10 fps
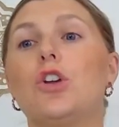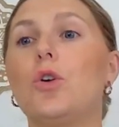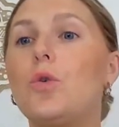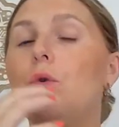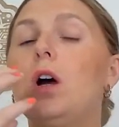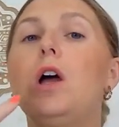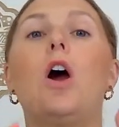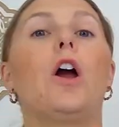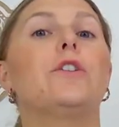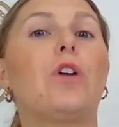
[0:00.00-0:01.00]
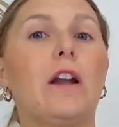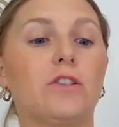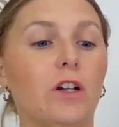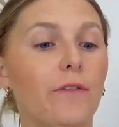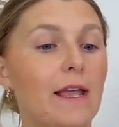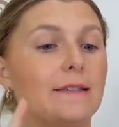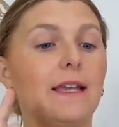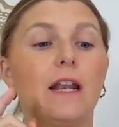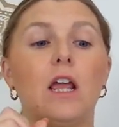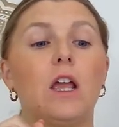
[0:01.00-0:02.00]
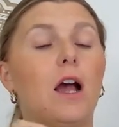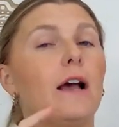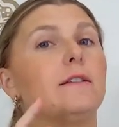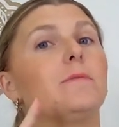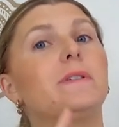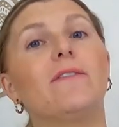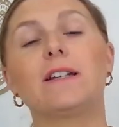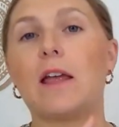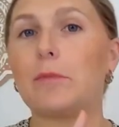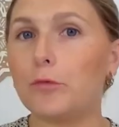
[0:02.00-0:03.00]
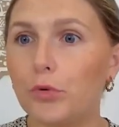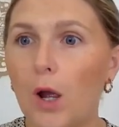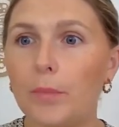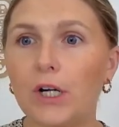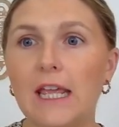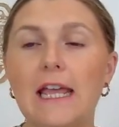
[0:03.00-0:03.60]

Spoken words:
Who are you trying to serve? Is it a specific type of property?